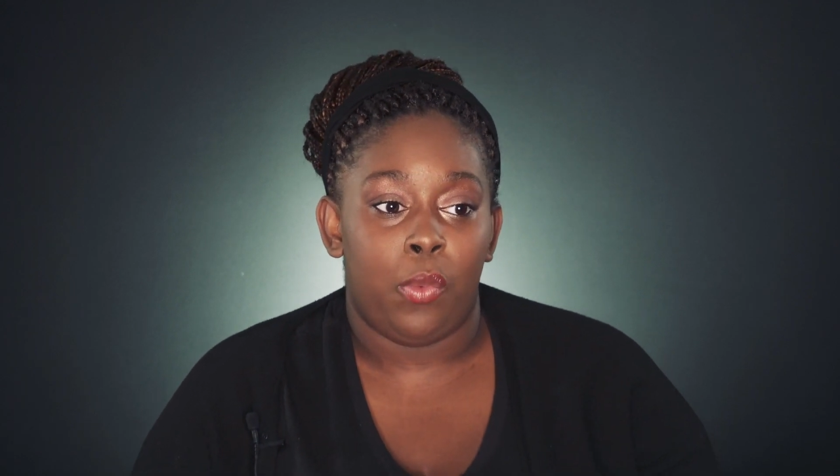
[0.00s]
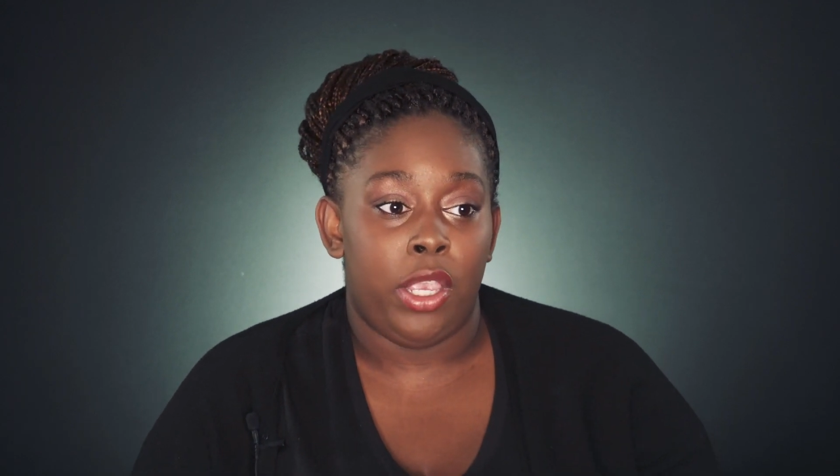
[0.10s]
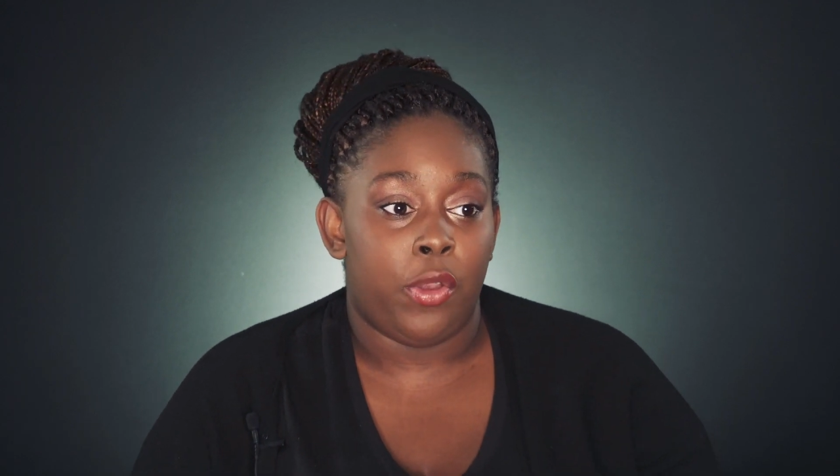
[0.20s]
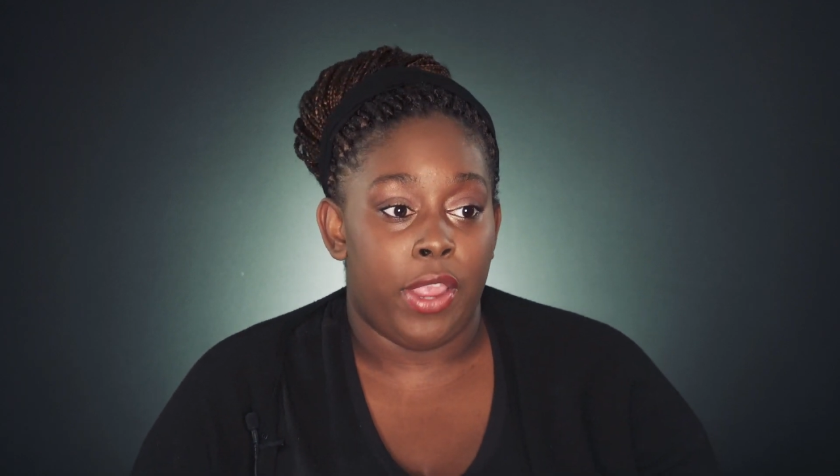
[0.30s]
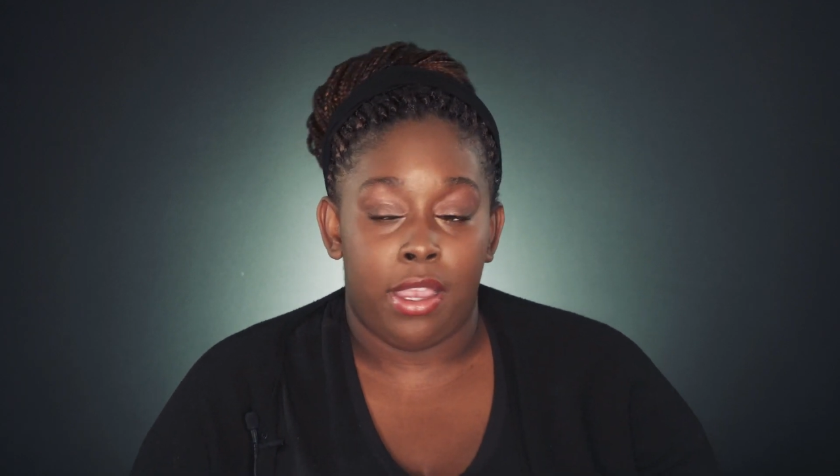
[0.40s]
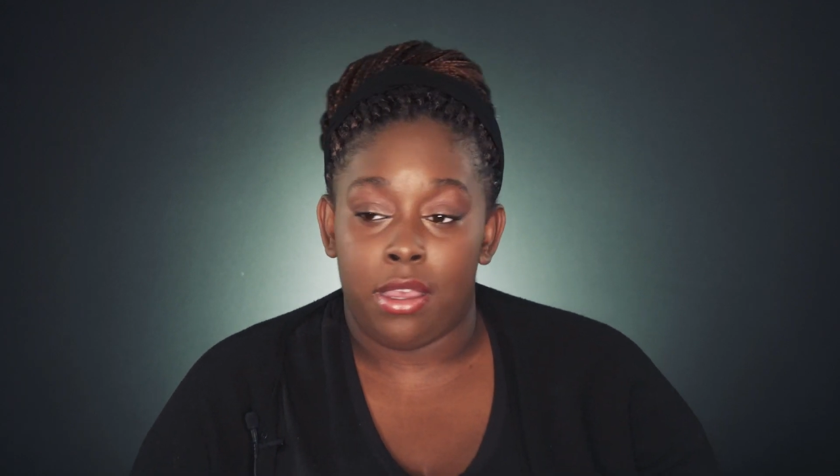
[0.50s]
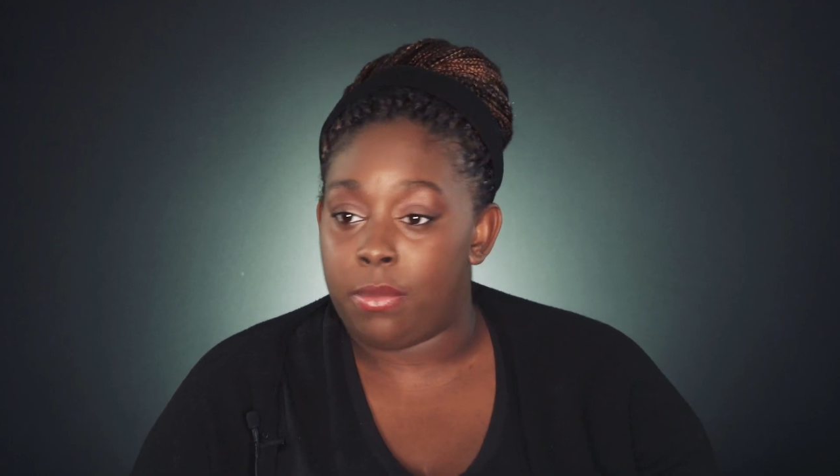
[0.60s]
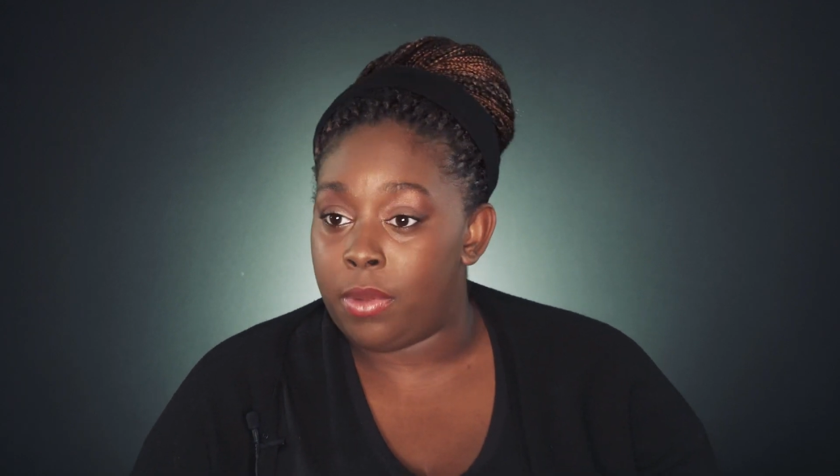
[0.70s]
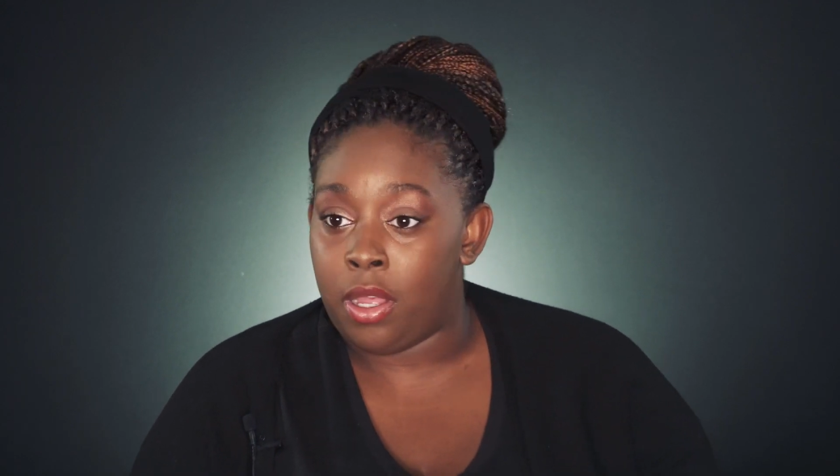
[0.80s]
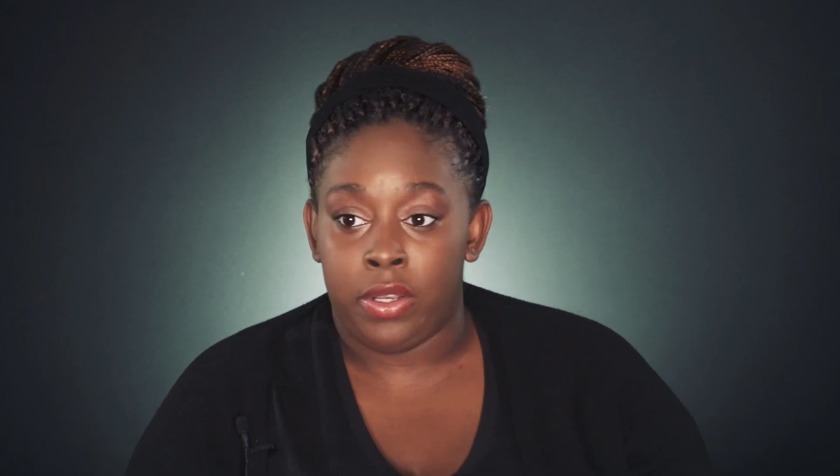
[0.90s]
We crack
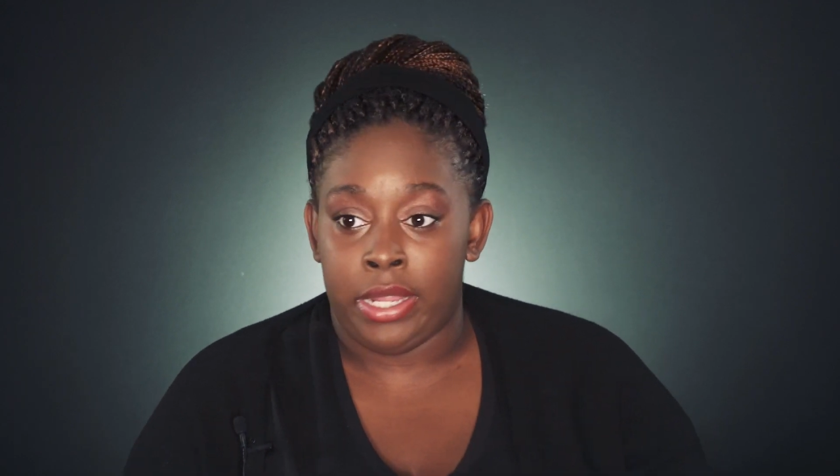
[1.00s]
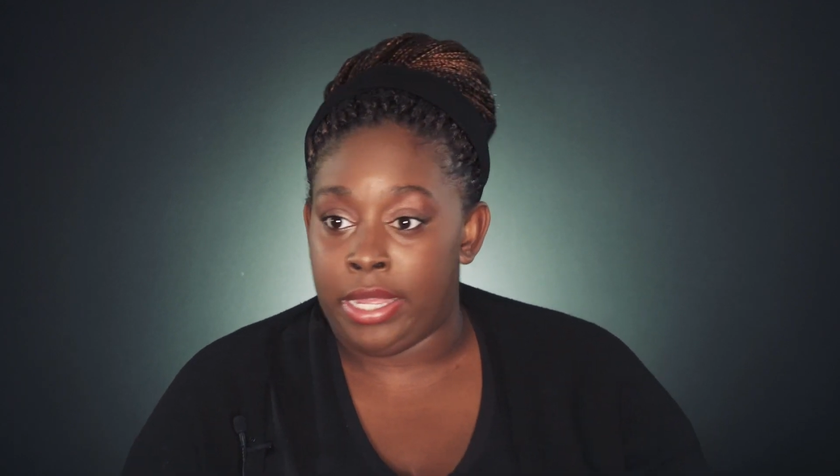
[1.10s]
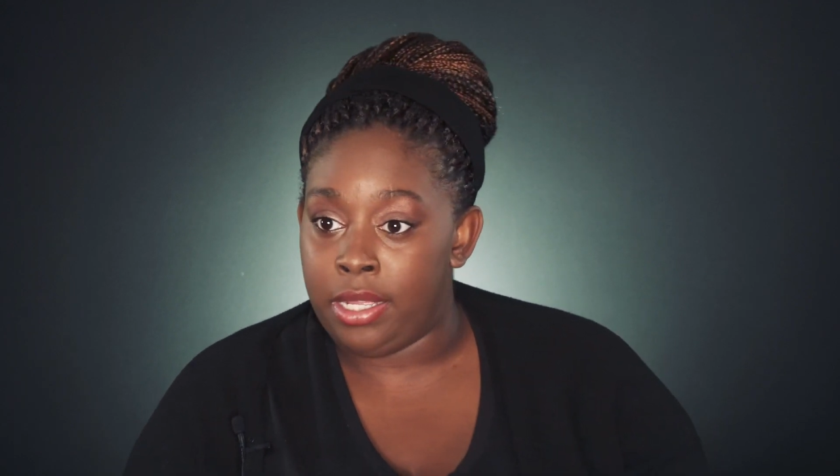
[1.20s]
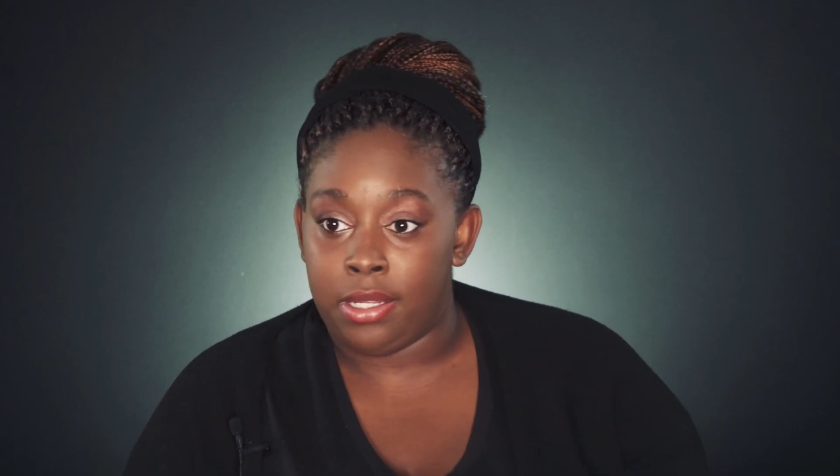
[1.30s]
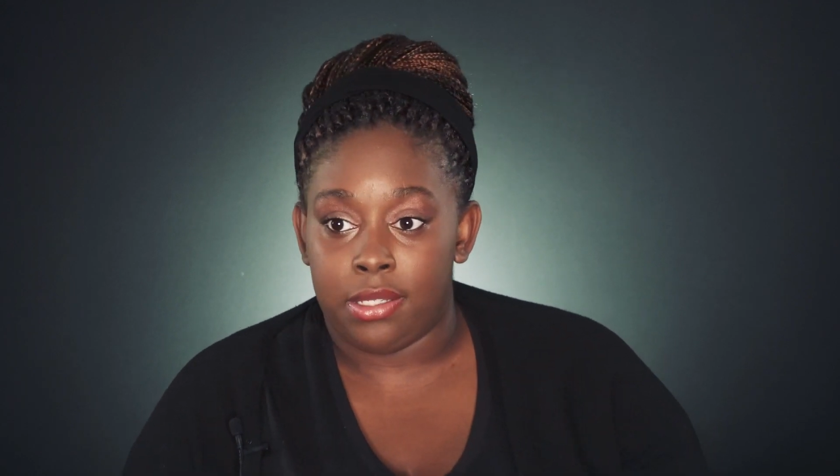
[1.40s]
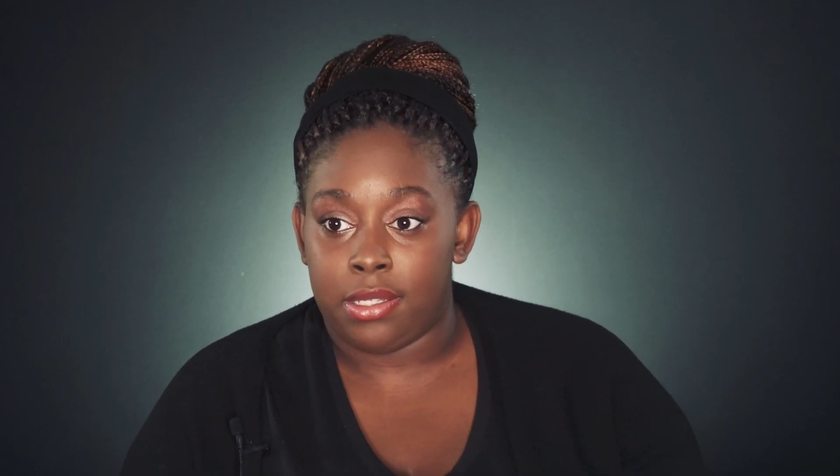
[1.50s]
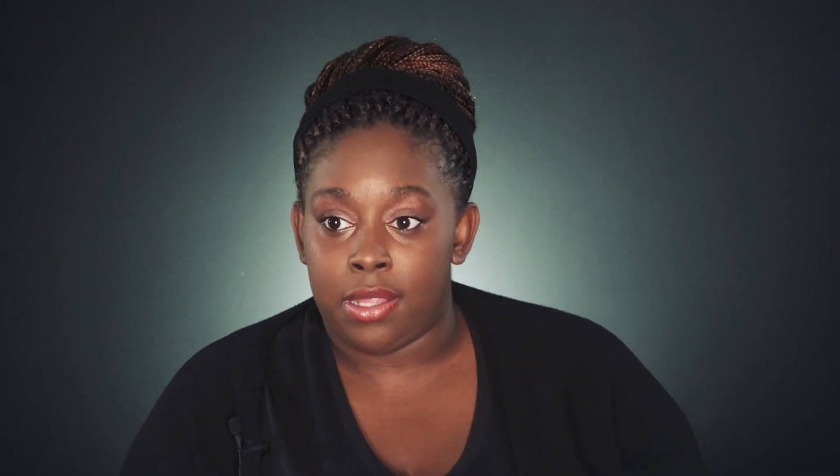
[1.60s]
up all night.